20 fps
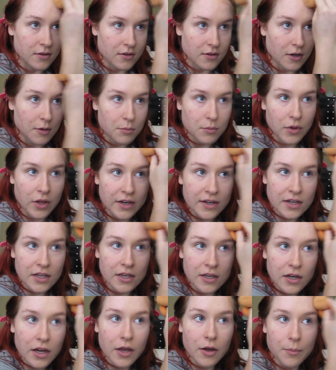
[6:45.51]
and blending
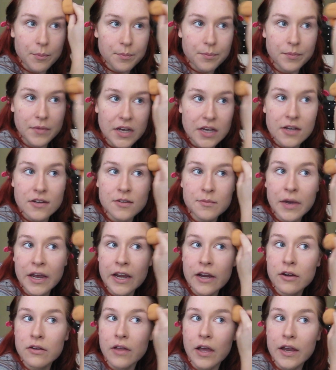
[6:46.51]
it out and into my
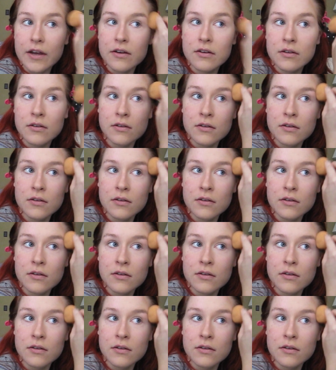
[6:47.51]
hairline.